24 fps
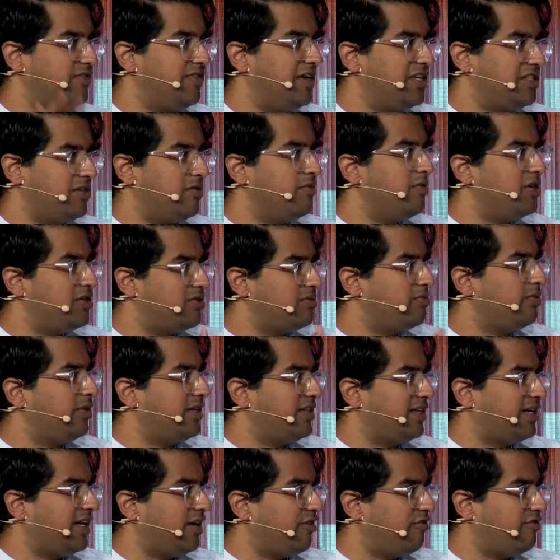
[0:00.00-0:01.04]
fiction, which was one of the
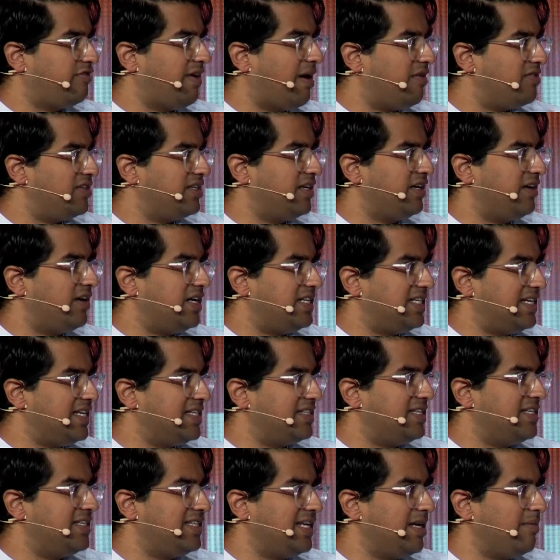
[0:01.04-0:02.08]
kind of founding ideas
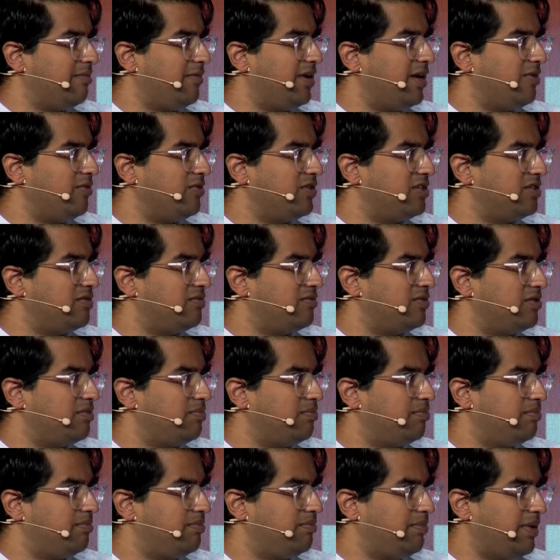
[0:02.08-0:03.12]
that DeepMind was
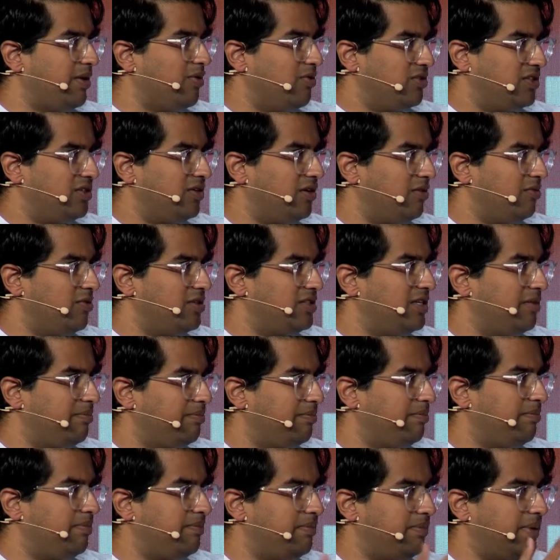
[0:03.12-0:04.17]
built on, was to
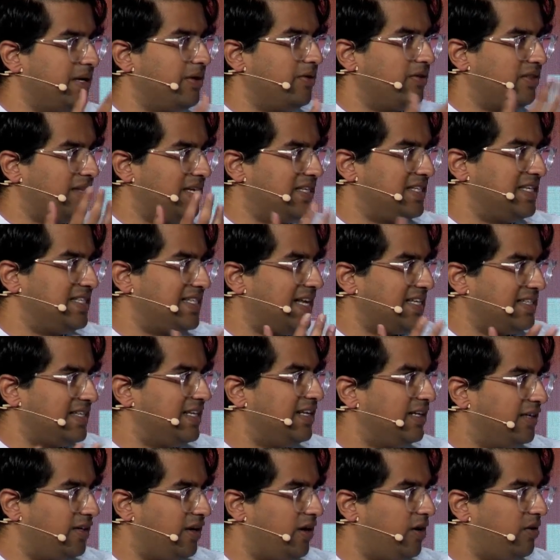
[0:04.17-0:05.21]
build this. Is that still a
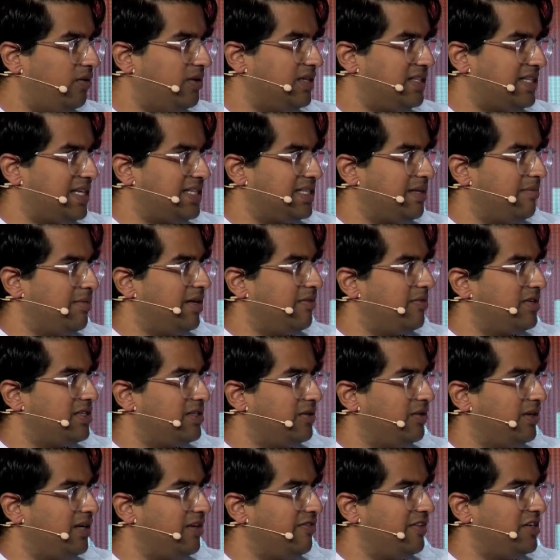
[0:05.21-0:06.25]
goal? Is that something that we're still
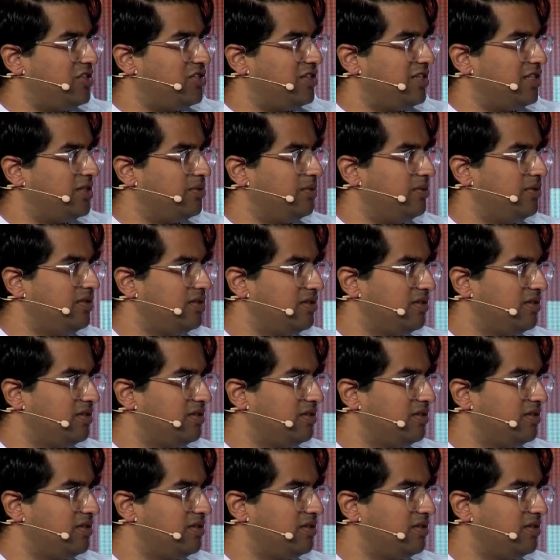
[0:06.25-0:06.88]
kind of inching towards?